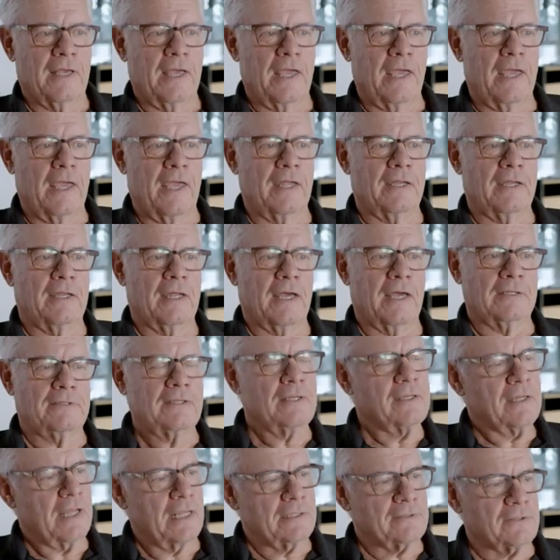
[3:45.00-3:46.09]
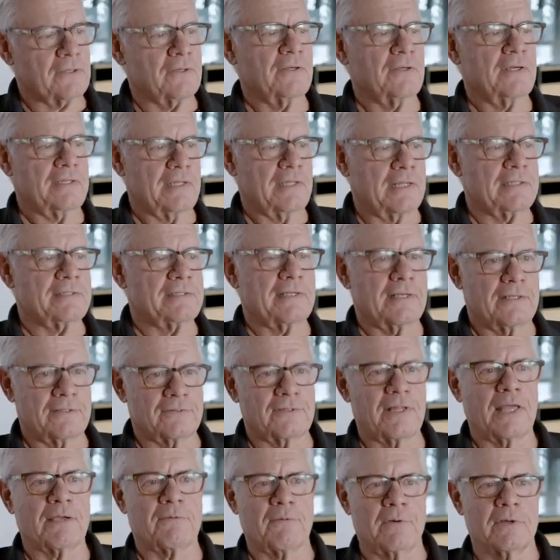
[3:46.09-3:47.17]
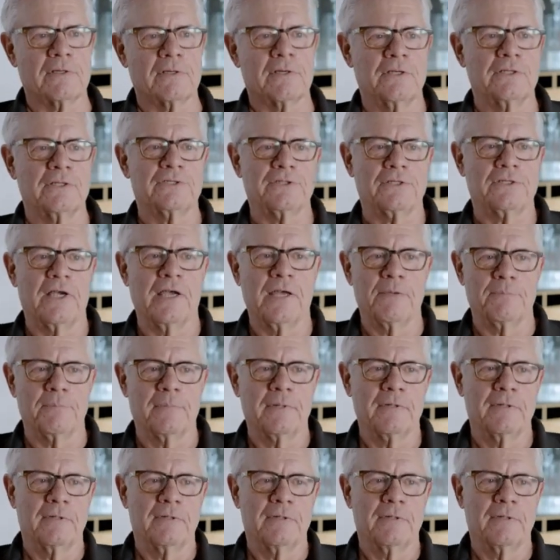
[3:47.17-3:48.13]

And I said, that's good. That sounds like we're in good shape.